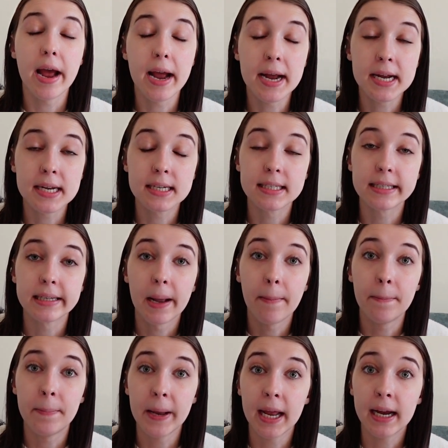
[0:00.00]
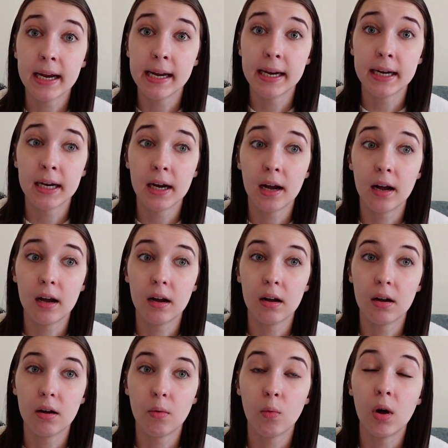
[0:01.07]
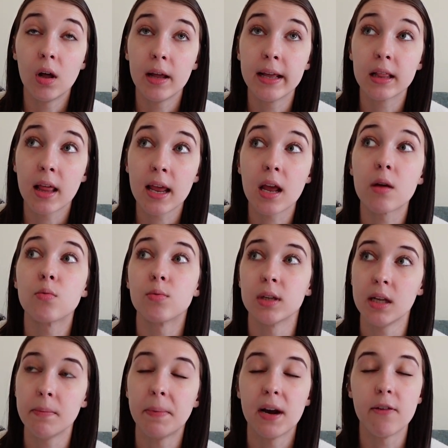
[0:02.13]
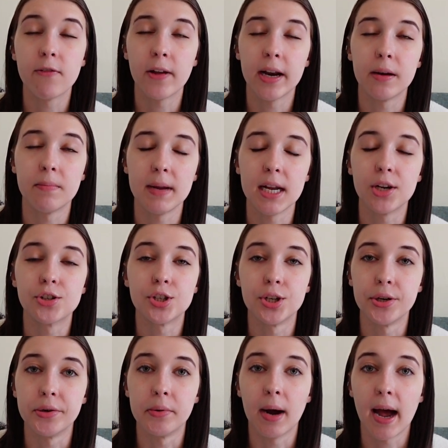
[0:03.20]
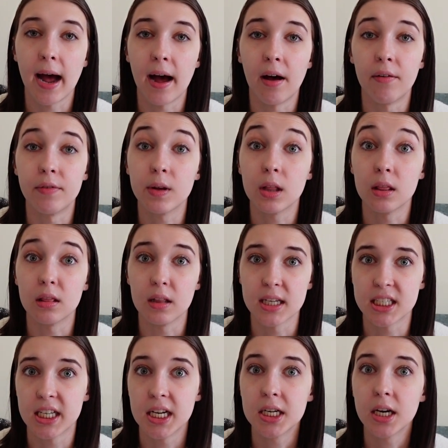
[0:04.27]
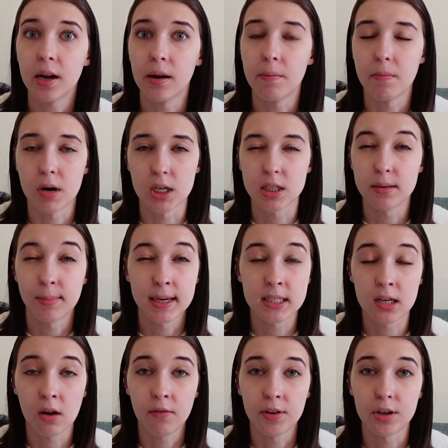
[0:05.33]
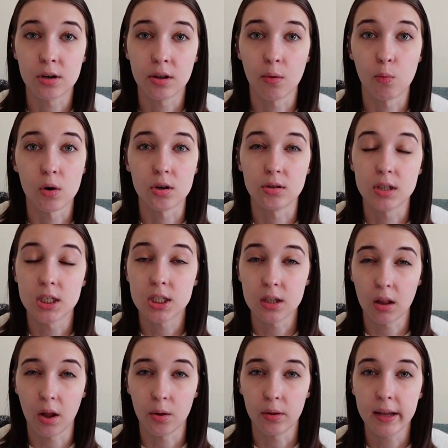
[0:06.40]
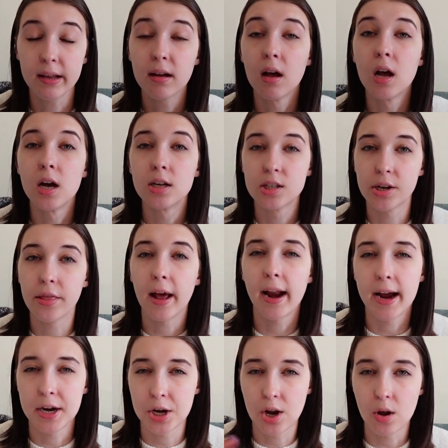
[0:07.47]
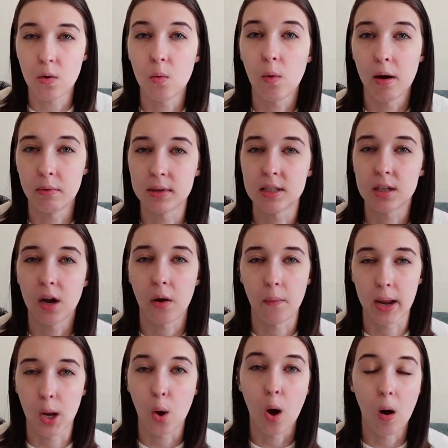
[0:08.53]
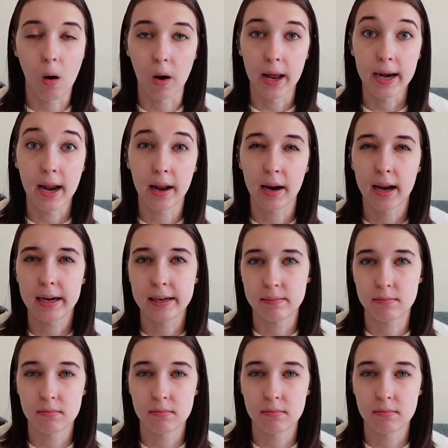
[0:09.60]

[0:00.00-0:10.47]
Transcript: It's being... Well, it really benefited me to have listened and immersed myself into the world slowly so that I knew what was going on. And I